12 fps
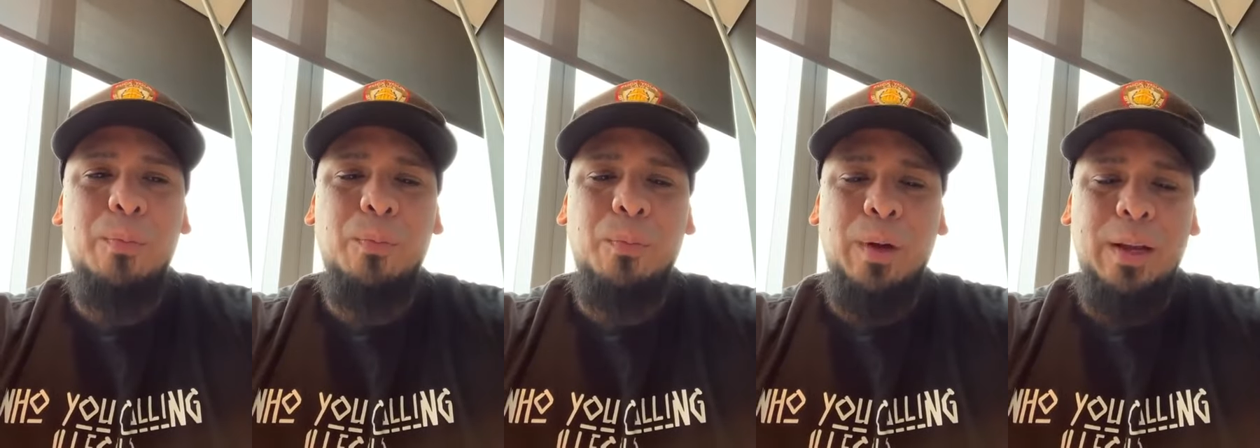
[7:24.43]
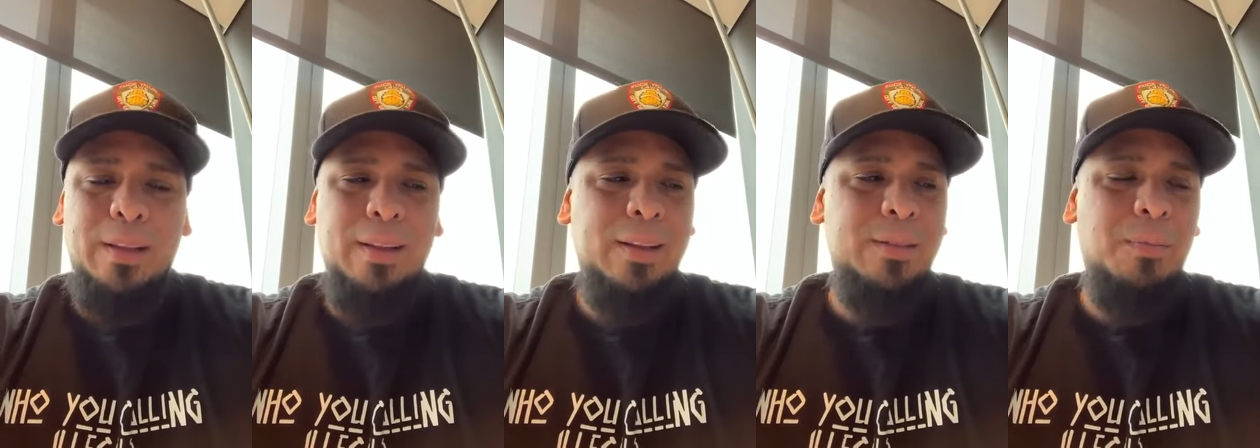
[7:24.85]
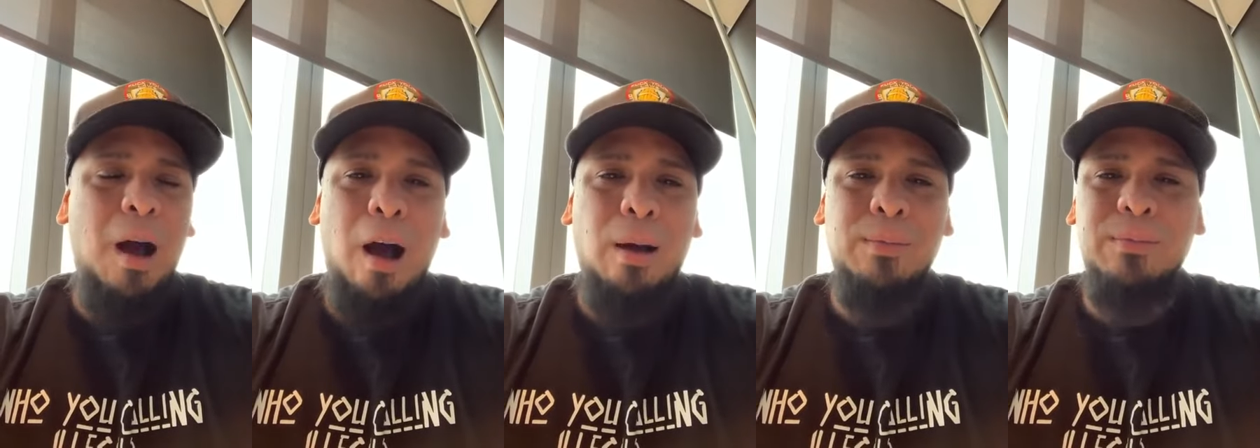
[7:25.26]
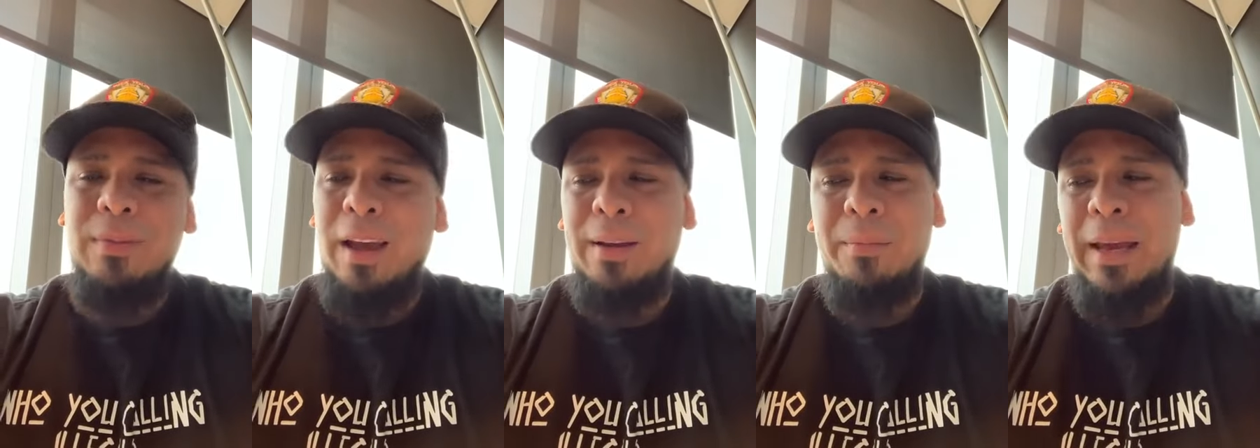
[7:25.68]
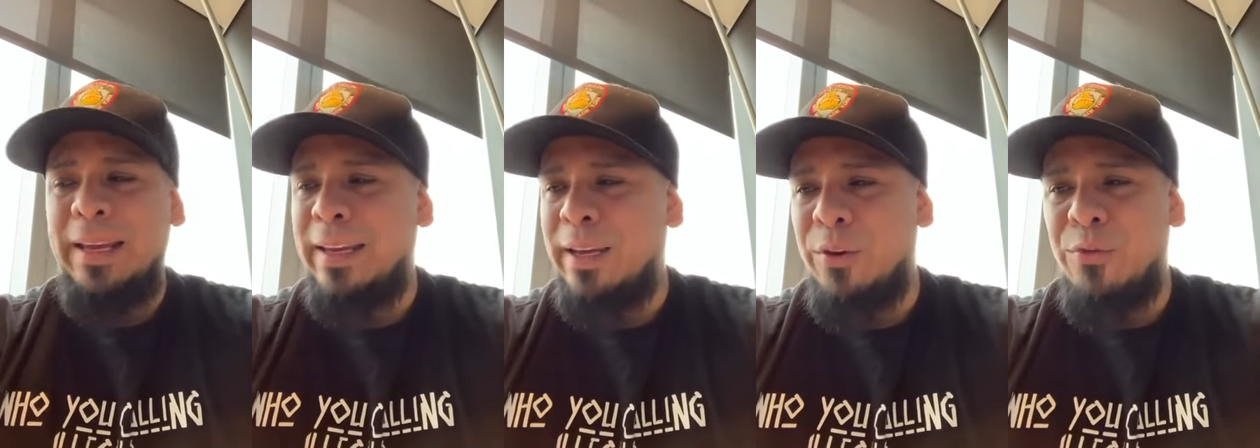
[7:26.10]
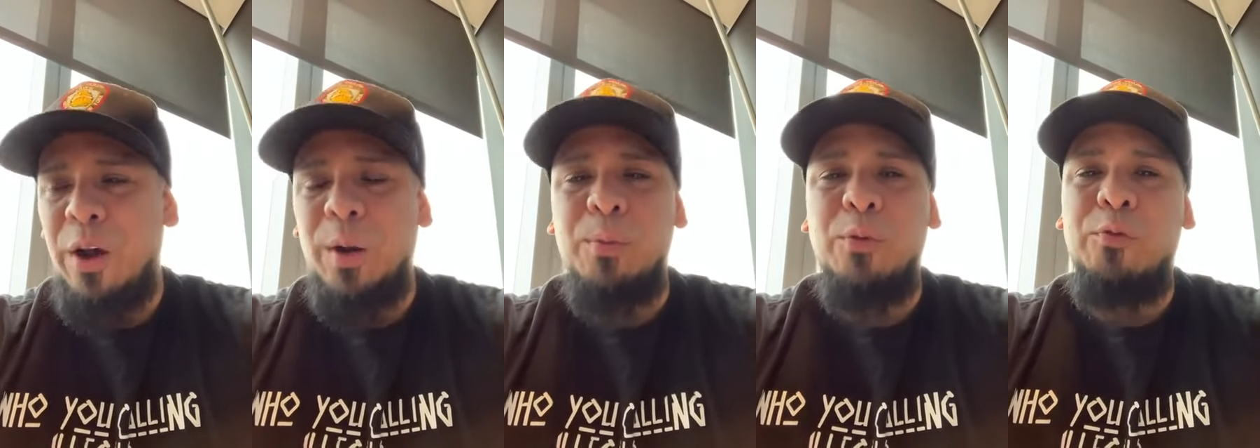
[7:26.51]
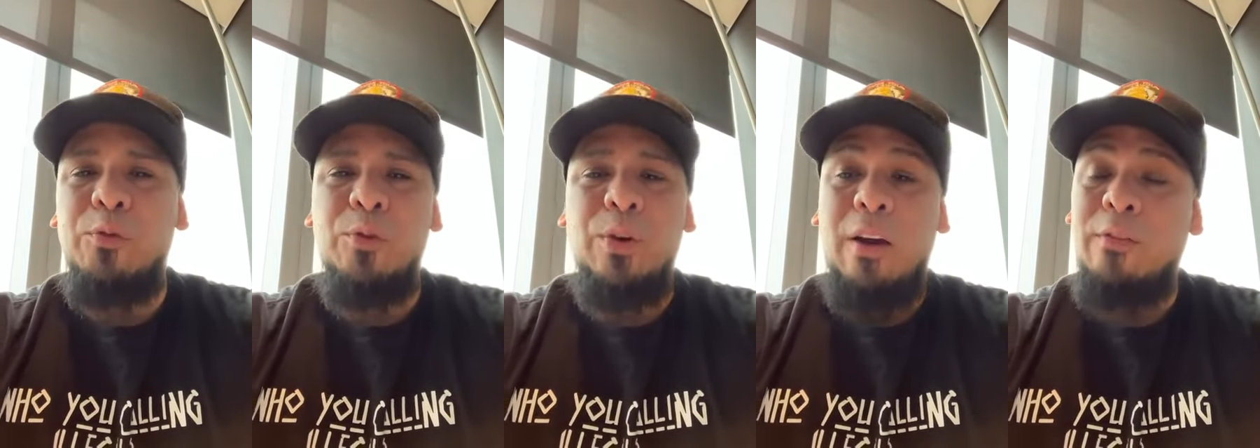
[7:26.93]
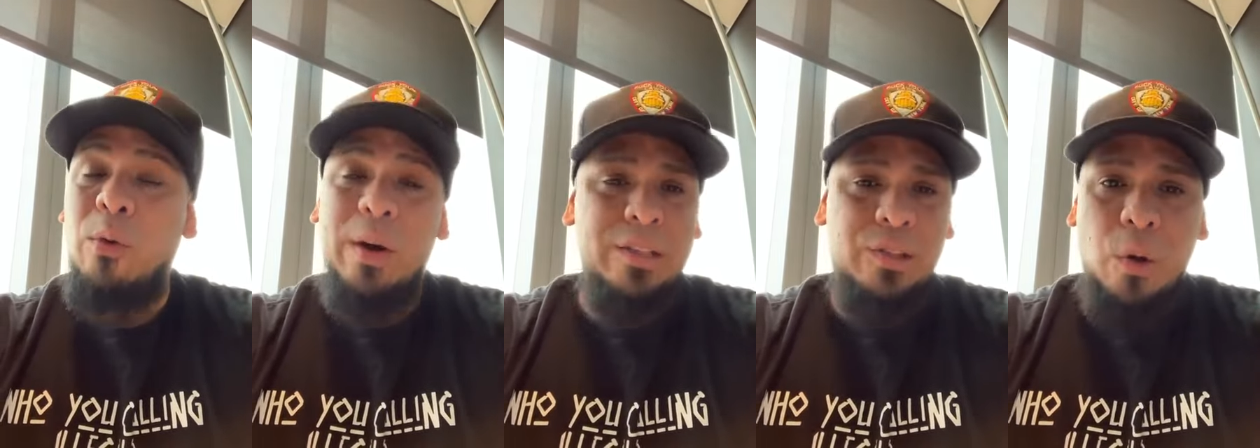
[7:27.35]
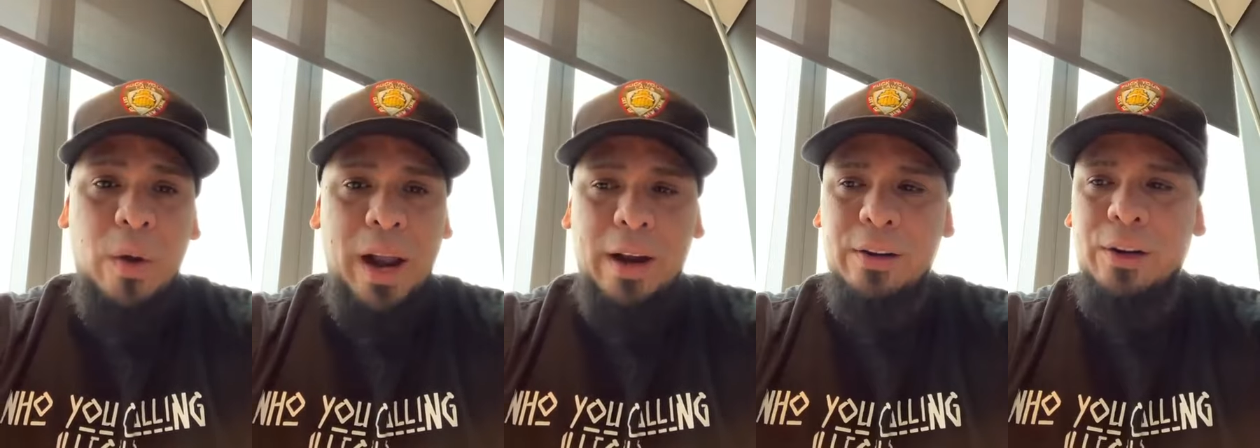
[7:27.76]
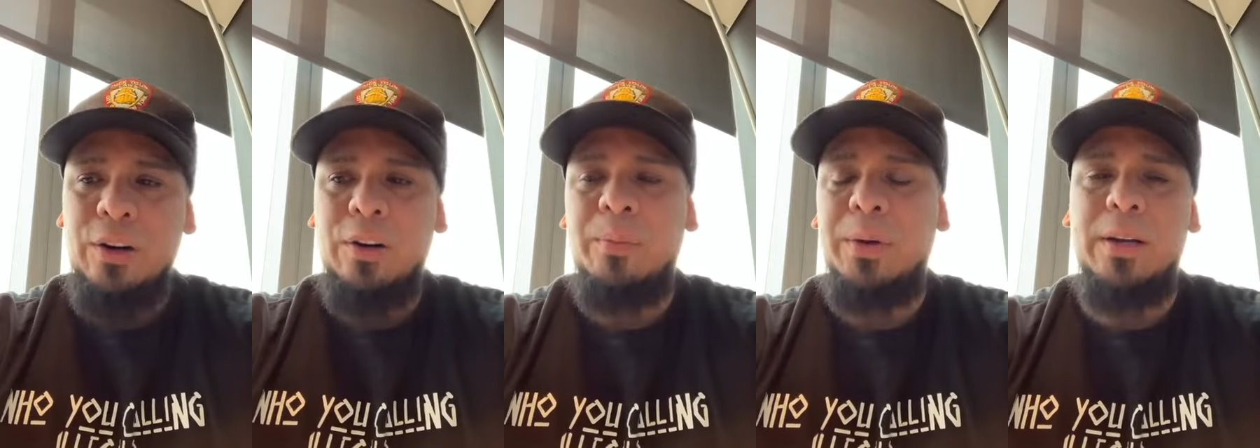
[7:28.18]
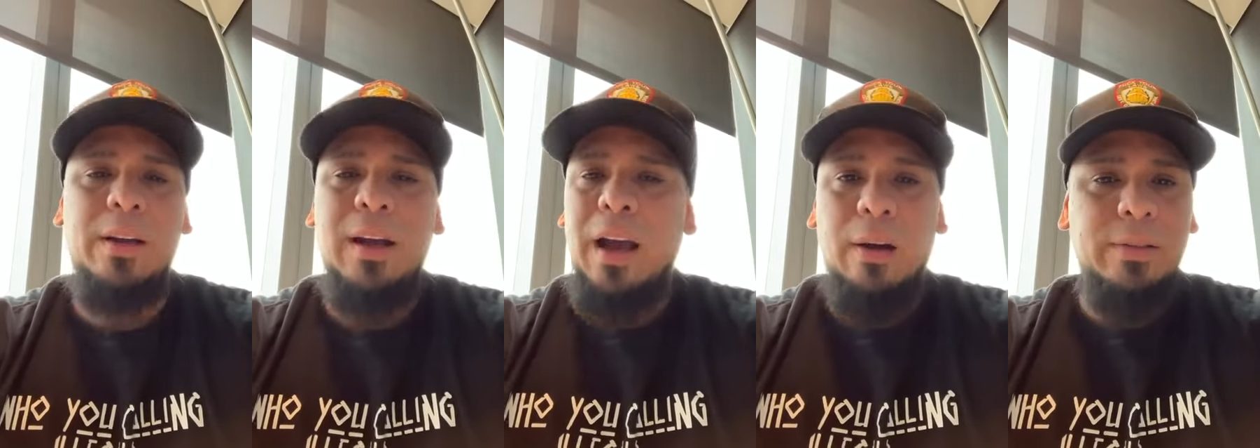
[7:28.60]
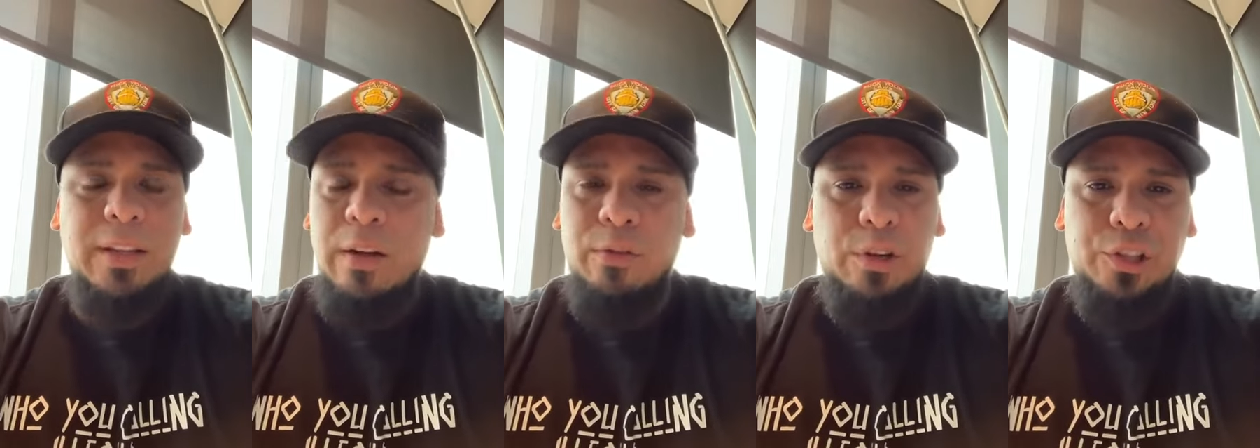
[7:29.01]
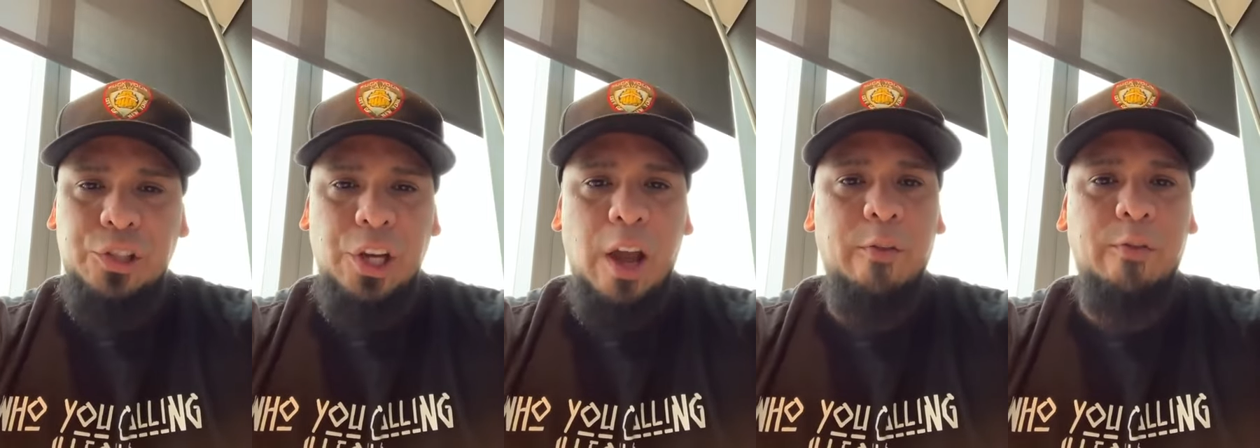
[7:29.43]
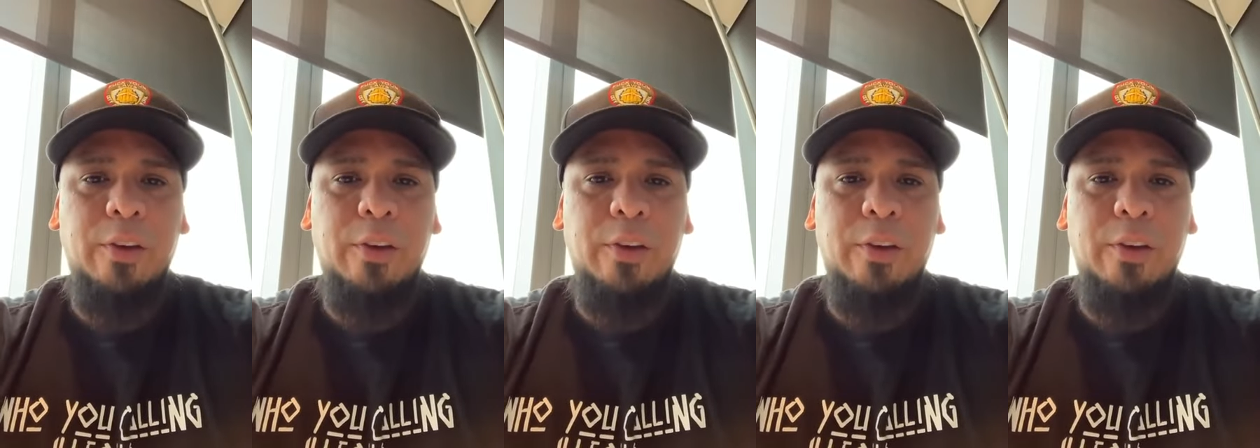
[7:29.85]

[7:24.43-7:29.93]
with his mom, like, making incredible food, I've always known how to cook, but I was never a chef.